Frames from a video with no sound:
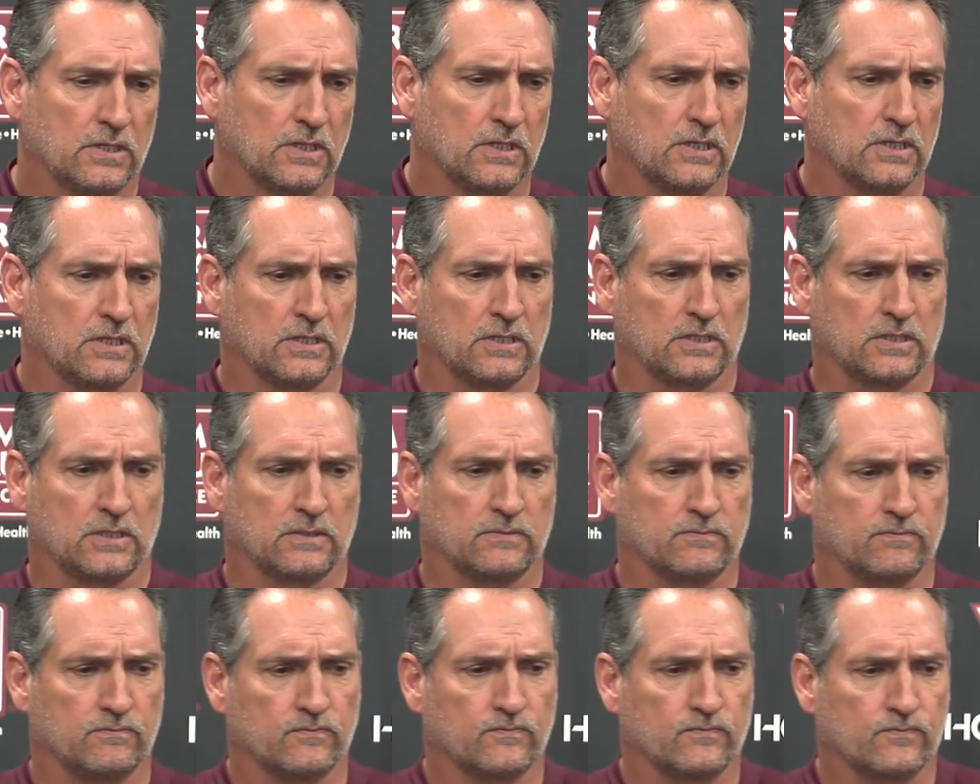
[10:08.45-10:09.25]

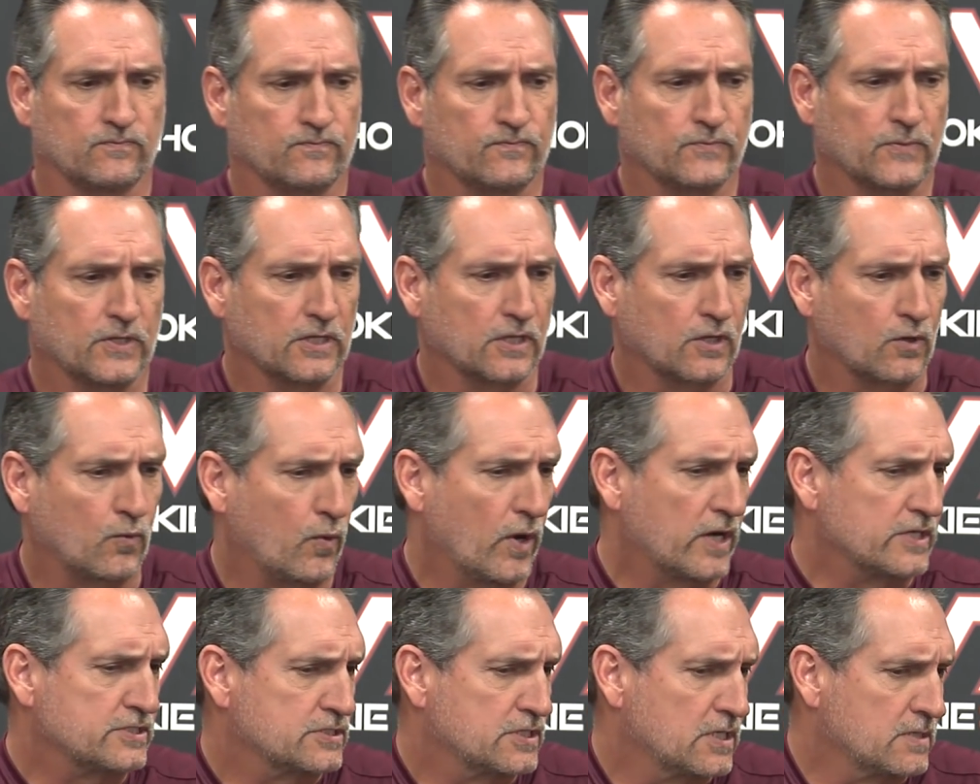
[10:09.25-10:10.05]
The
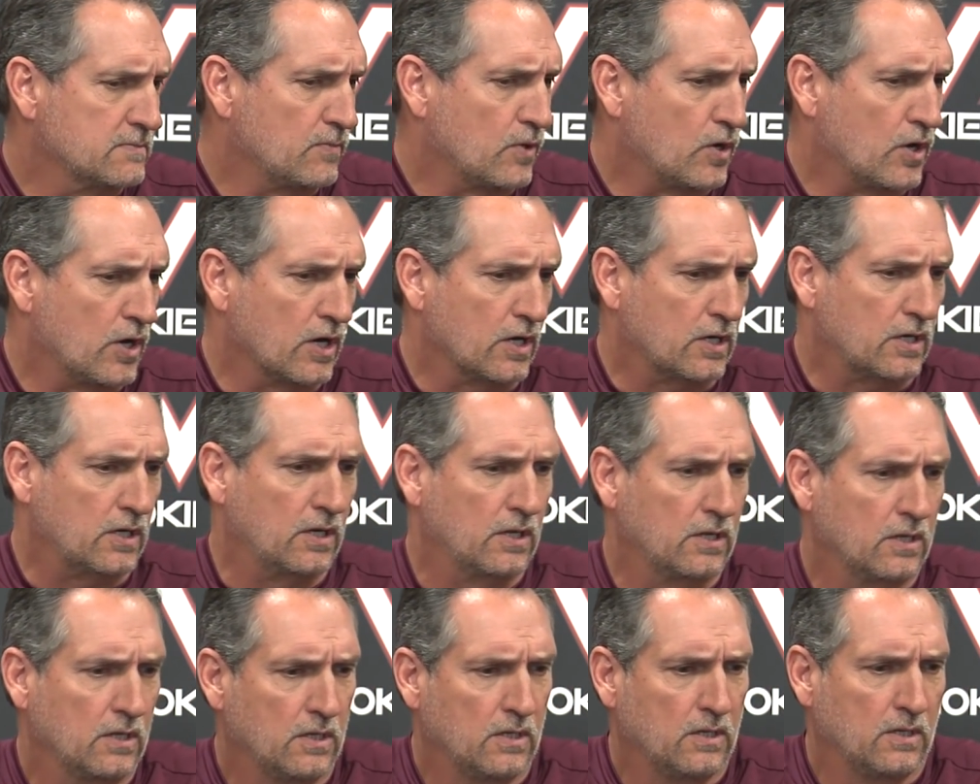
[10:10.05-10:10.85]
question mark
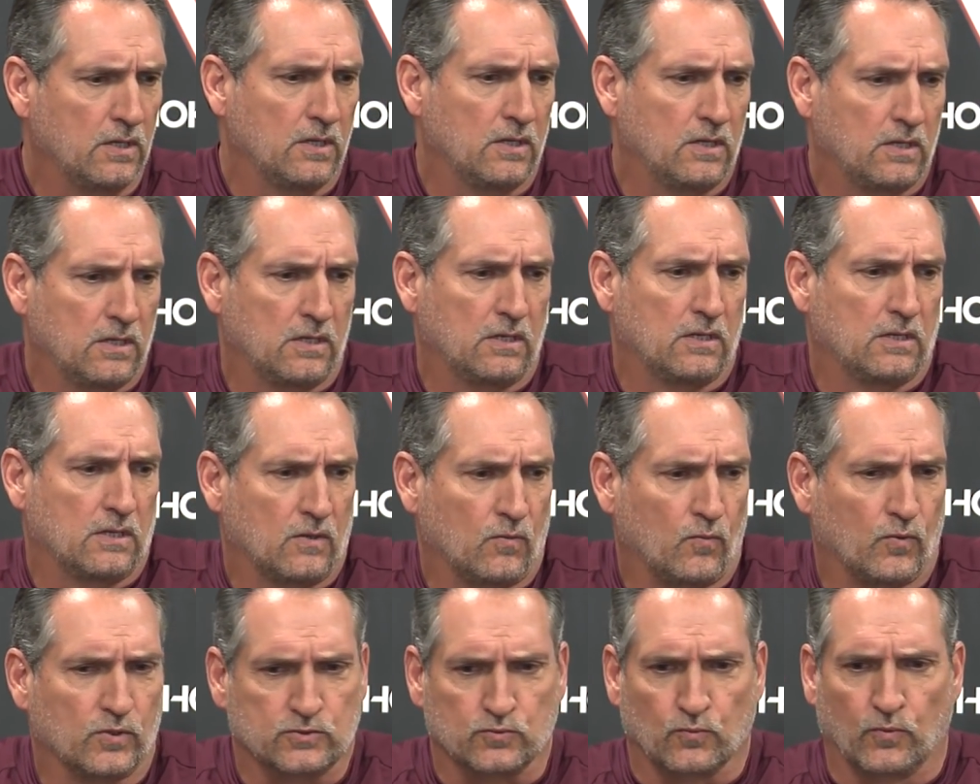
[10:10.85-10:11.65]

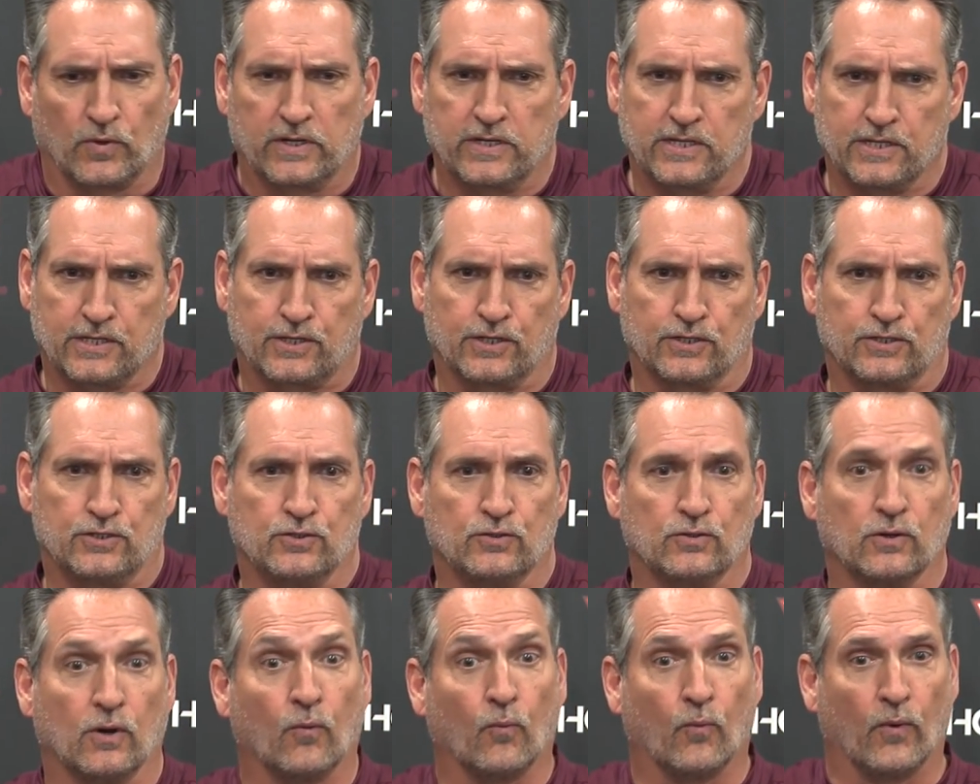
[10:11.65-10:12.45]
was what he could
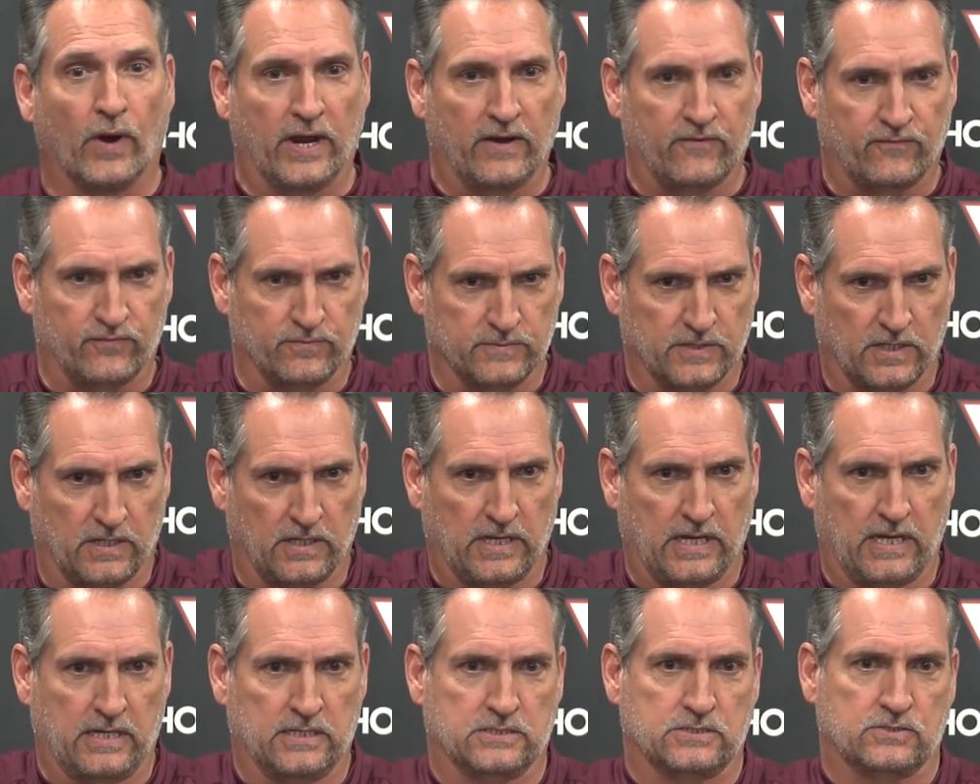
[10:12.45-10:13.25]
do away from the
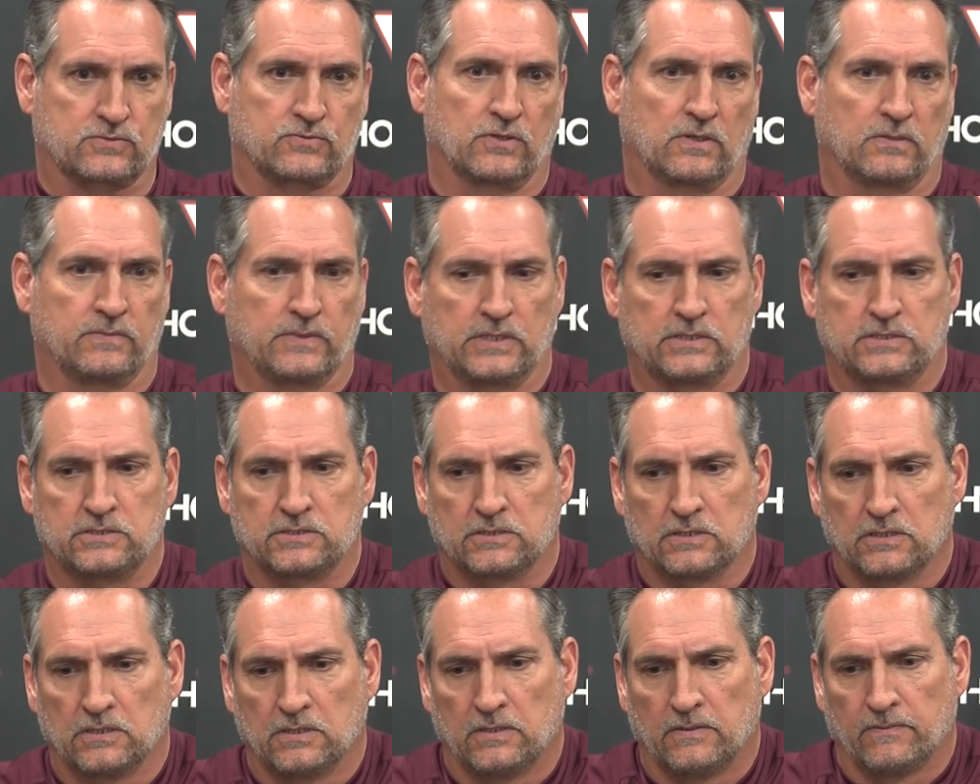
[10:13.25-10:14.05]
line of
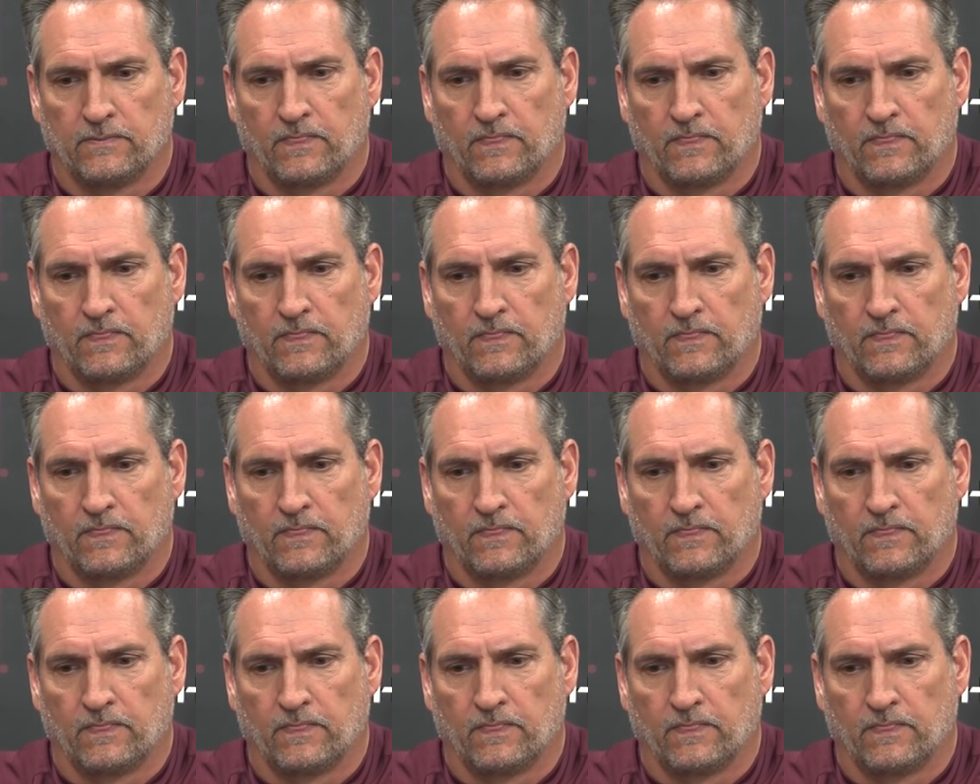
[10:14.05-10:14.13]
scrimmage.